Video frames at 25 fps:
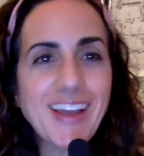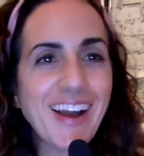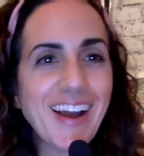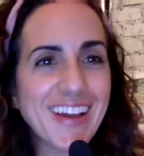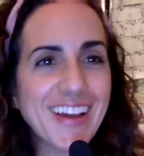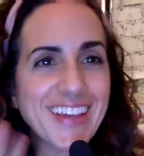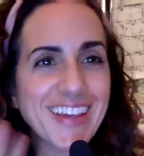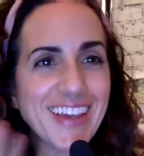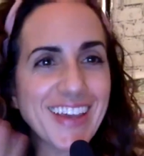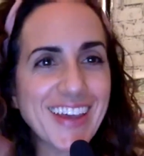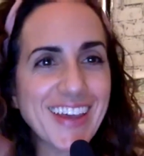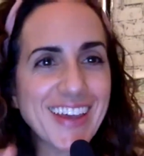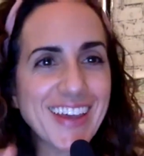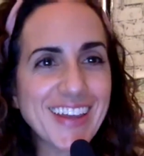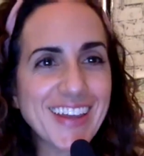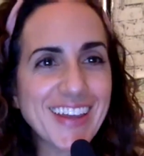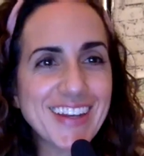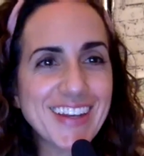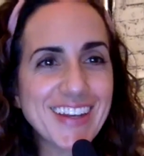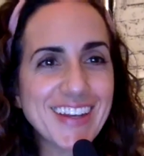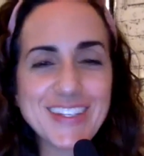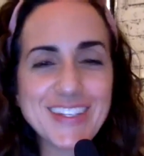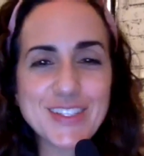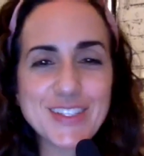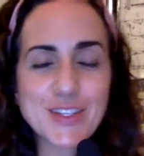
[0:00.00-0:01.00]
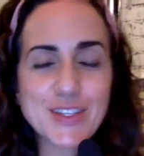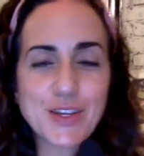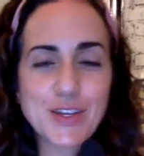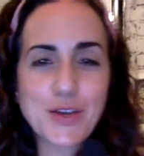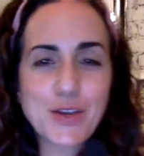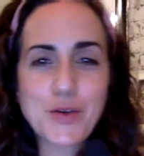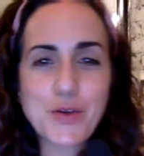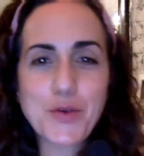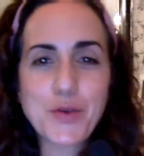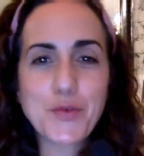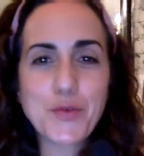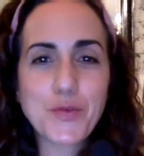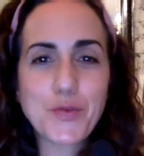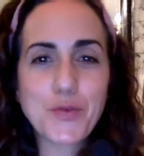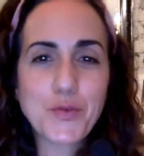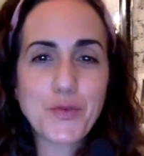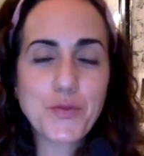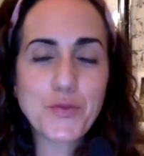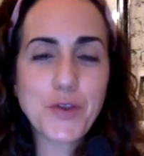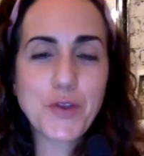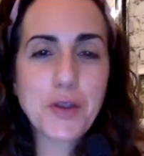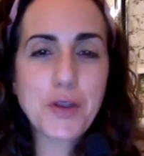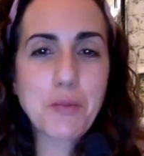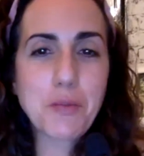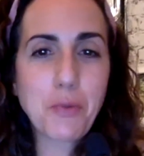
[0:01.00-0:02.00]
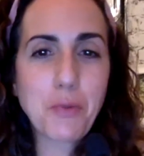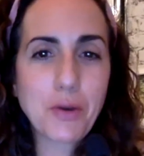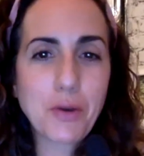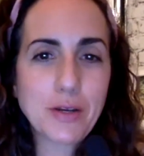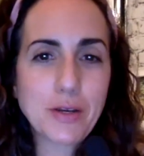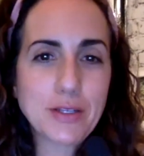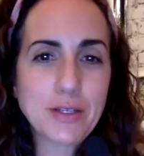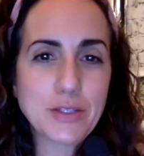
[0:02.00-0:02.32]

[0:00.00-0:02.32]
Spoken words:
Hi, Ken. He's a very important